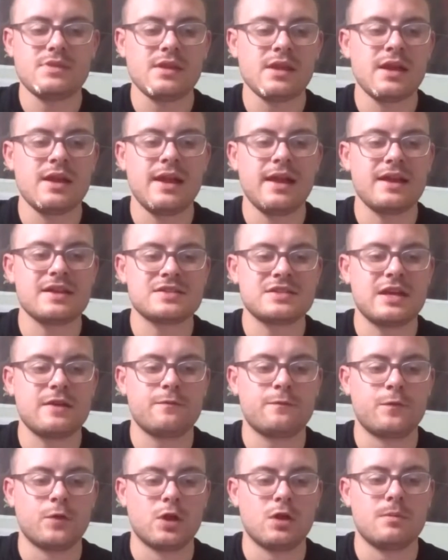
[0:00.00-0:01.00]
And like I
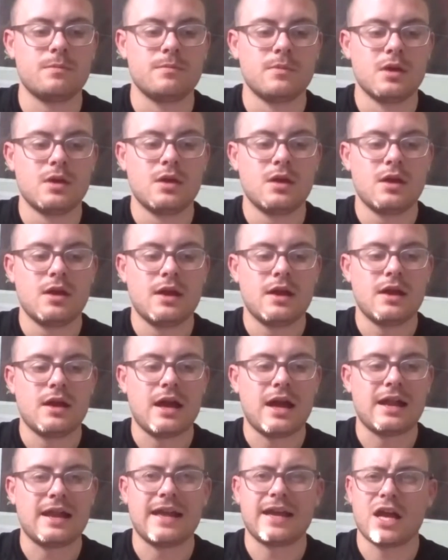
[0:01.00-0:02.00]
say, Fulham,
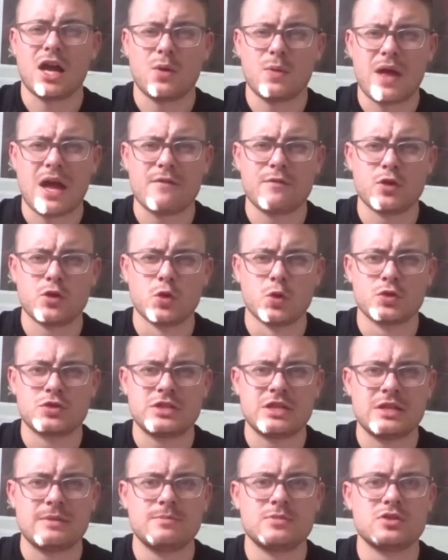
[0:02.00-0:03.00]
I like how they have a go
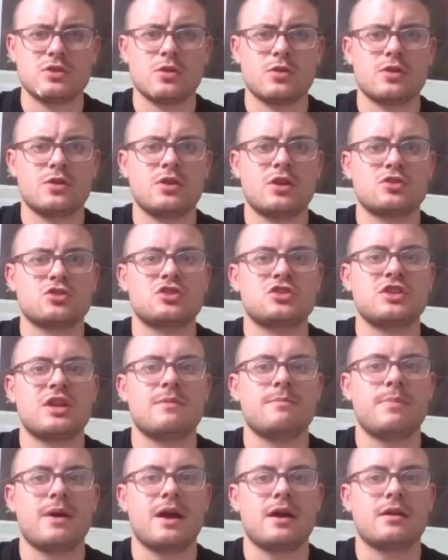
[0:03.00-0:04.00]
teams. You know, they're not just
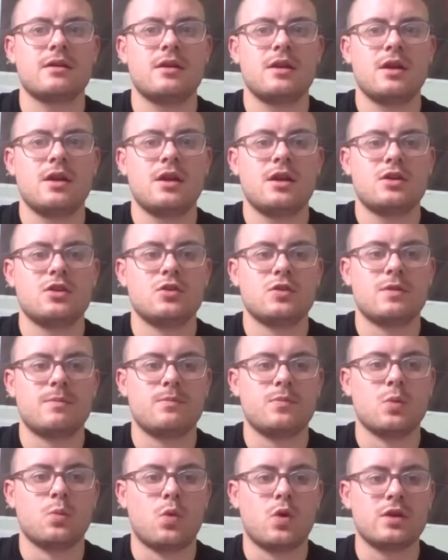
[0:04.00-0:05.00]
sitting back. You know,
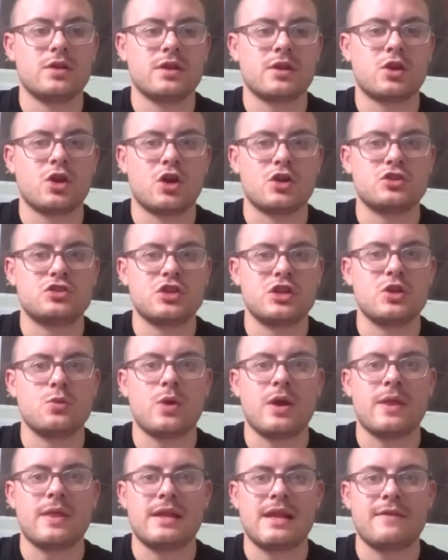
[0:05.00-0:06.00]
they want to continue
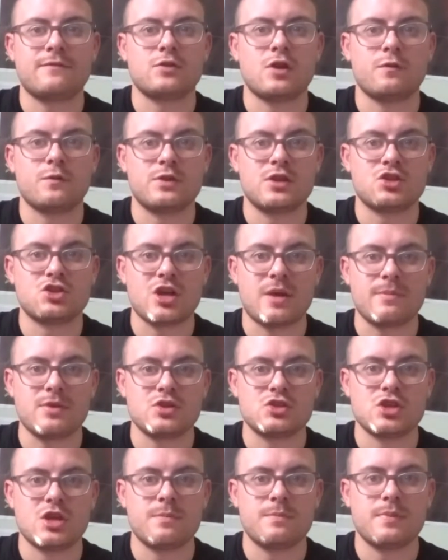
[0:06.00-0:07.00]
where they left off in the
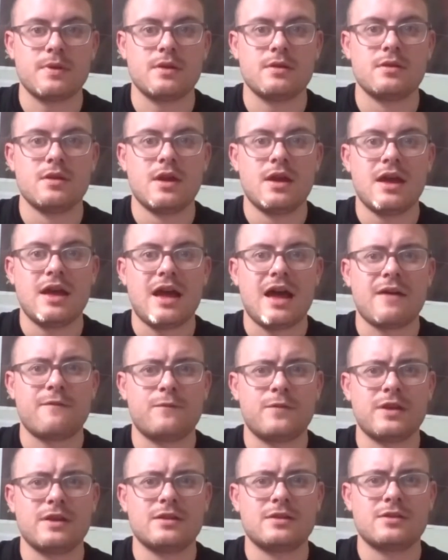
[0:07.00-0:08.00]
Championship, and I
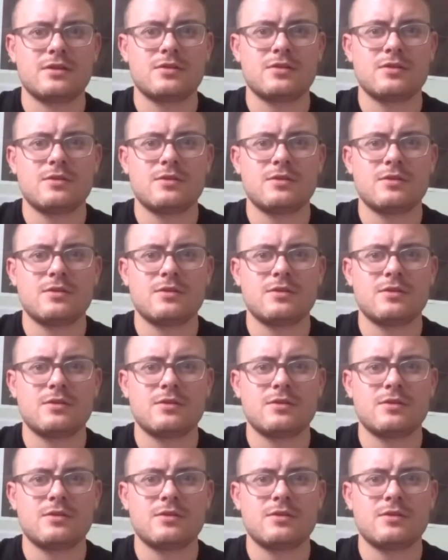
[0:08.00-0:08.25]
think